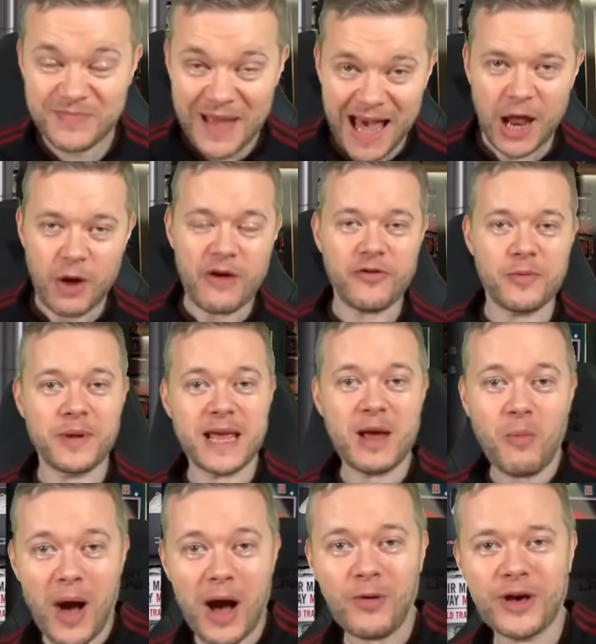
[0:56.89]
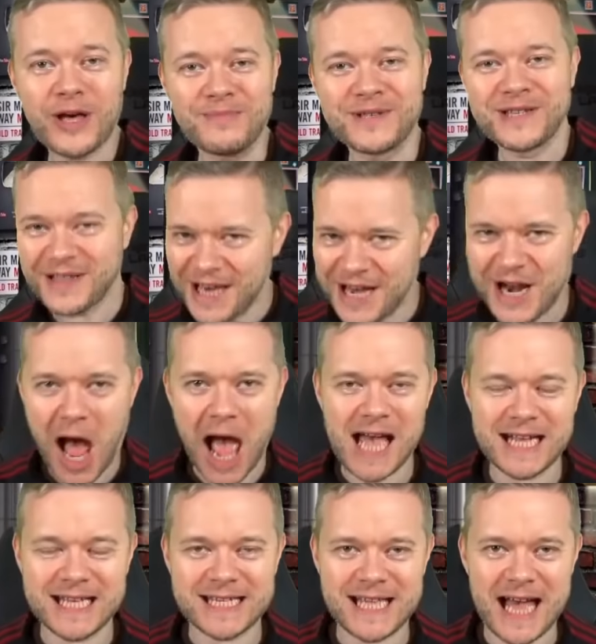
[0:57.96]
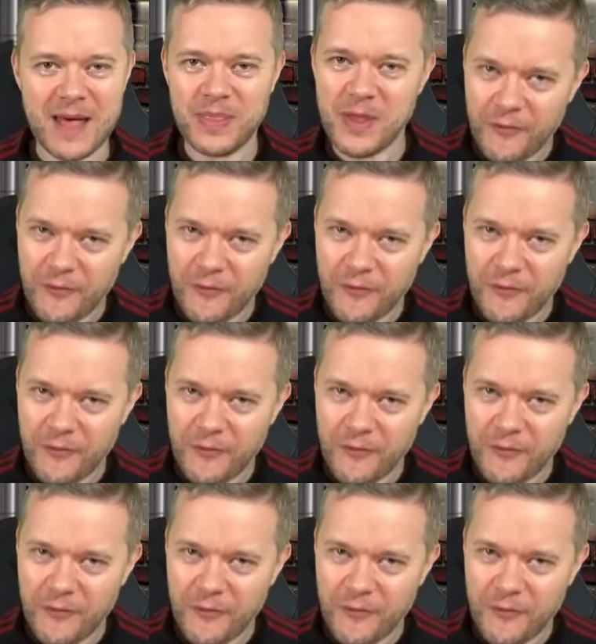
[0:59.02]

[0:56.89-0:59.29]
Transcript: Hello, everybody, and welcome to the United Stand,